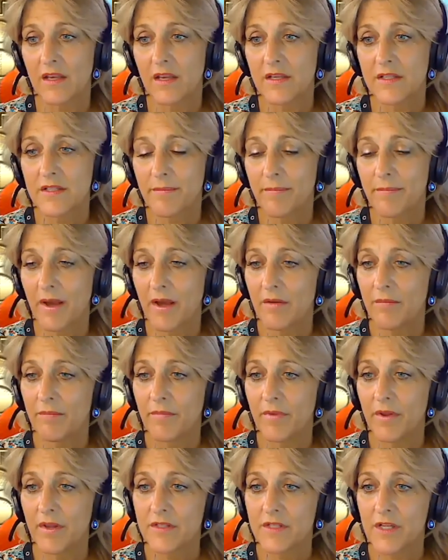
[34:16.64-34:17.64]
It's about
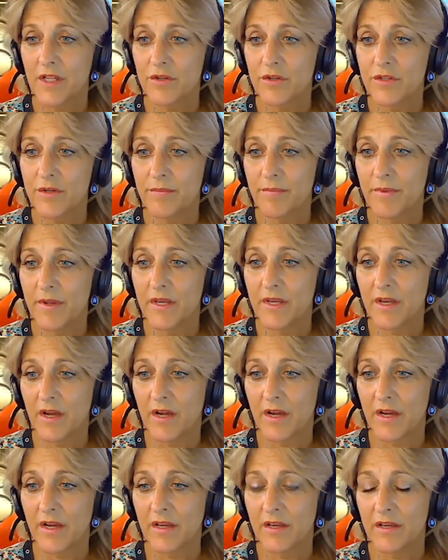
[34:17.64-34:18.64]
it's close to
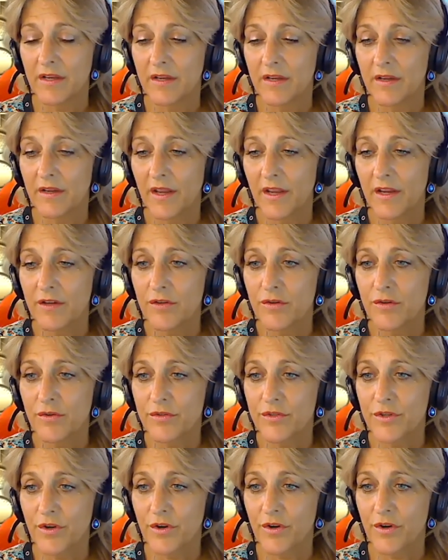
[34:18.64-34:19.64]
midnight. But Andrew's they all